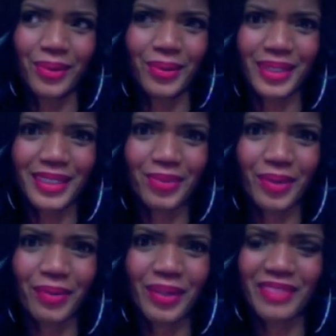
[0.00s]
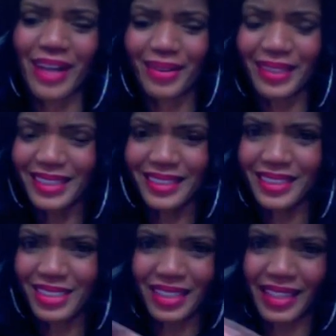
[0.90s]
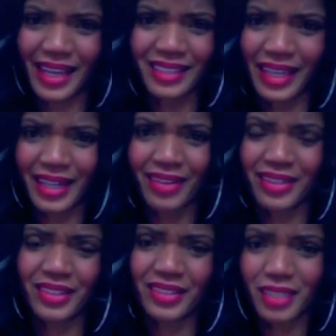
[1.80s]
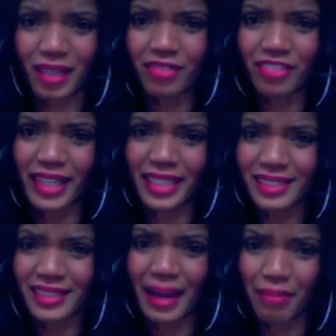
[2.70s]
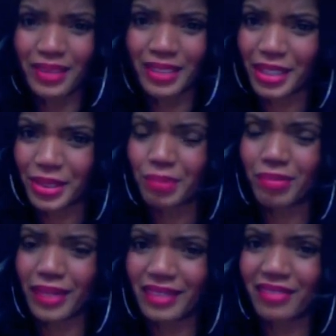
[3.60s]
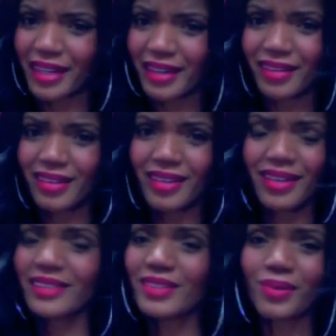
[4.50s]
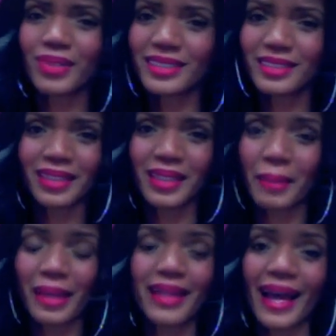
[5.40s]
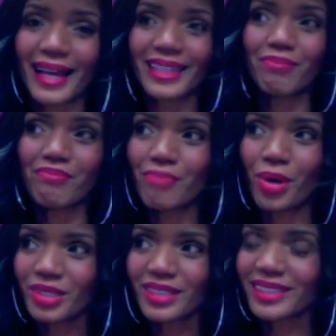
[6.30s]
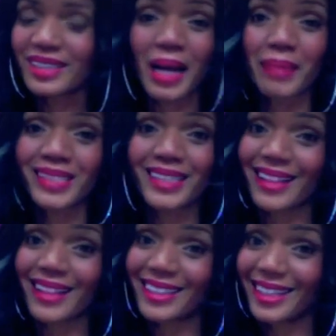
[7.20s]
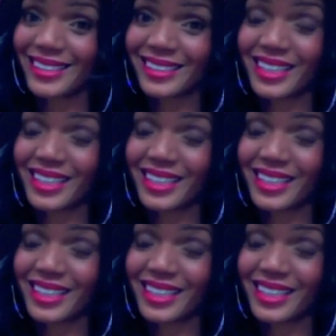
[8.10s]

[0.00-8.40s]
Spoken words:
who doesn't wear weave? Now, unless this chick has hair in herself and is that particular brand of hair, don't listen to them. And that most of the time is not the case.